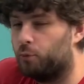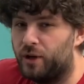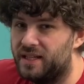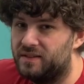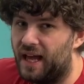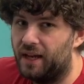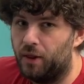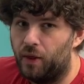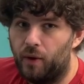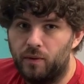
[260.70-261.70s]
pre-Zen
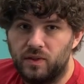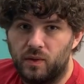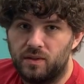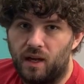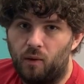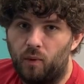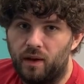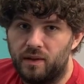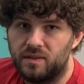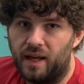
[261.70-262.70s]
though, so it's not one
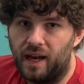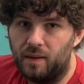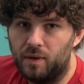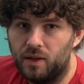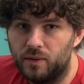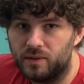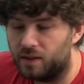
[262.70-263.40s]
of the Zen APUs.